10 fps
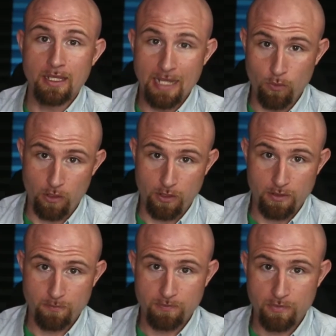network,
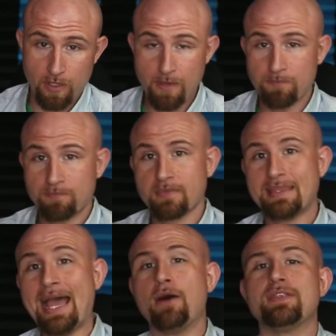right?
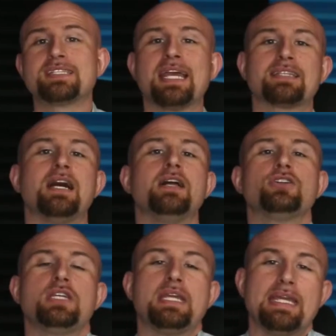Now, this
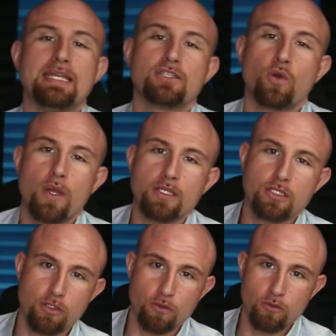technology is going
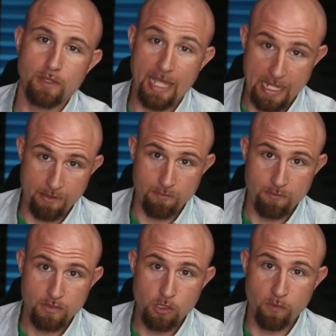to
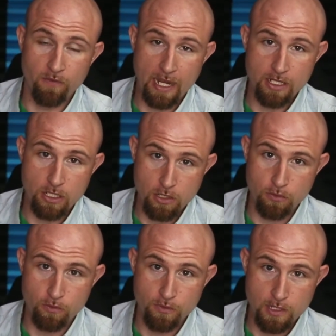aim to provide
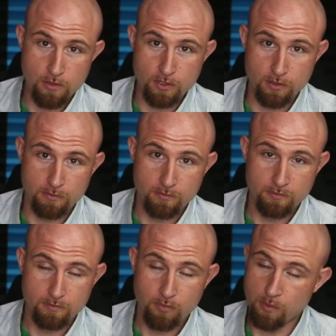you, the user,
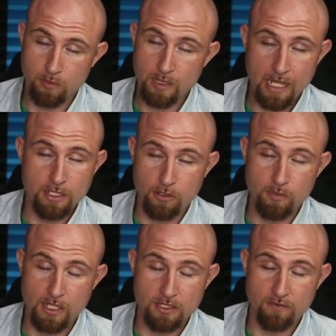Probably not you,
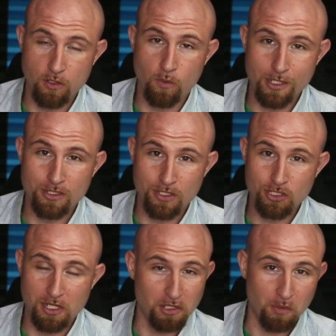because if you're watching this
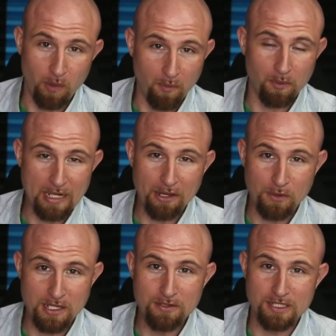channel, you're probably not
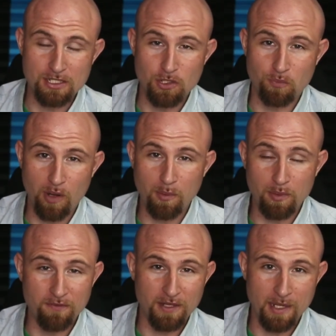going to use this. You're
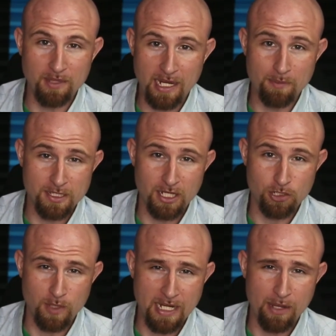probably filling up the comment
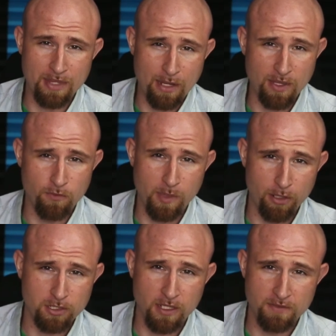section right now with how evil
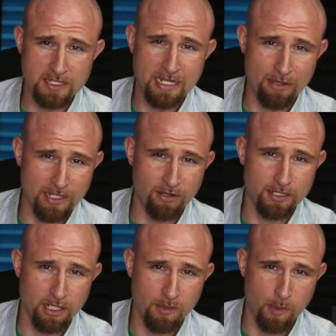Microsoft is and how dare I
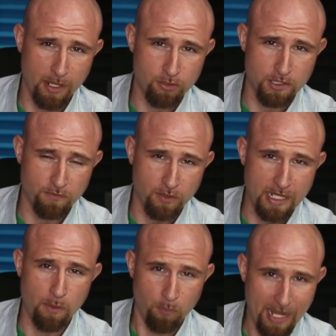talk about Microsoft right
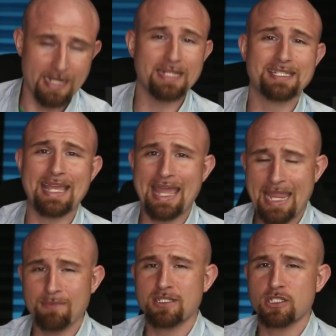now. But it's
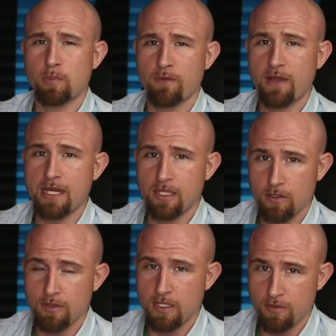aimed to provide
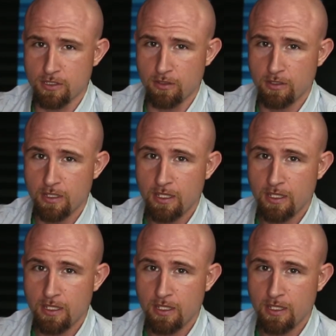you, the user,